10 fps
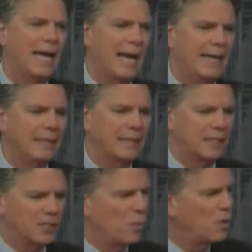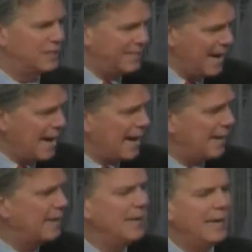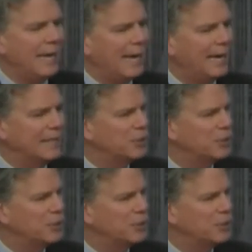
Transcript: we had someone die, and